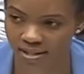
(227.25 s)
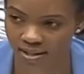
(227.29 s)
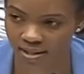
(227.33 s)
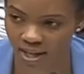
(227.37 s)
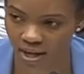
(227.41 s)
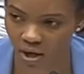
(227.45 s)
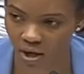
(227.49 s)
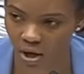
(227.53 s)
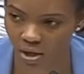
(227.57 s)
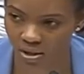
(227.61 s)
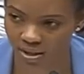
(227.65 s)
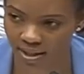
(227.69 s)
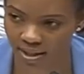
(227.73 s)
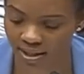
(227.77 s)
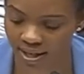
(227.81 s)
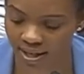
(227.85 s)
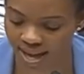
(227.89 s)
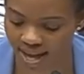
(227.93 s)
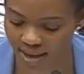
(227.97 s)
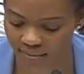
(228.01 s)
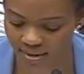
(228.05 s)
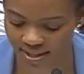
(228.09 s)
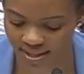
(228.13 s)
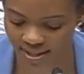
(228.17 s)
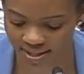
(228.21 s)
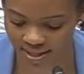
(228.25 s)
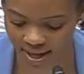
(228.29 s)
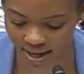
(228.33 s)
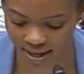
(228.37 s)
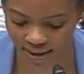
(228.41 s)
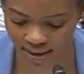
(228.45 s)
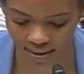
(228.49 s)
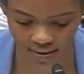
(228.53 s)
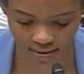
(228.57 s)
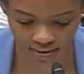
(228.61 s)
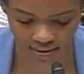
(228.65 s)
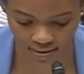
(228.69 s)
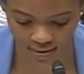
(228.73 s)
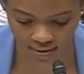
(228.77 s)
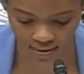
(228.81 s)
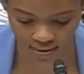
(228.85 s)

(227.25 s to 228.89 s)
and they called it a mistake.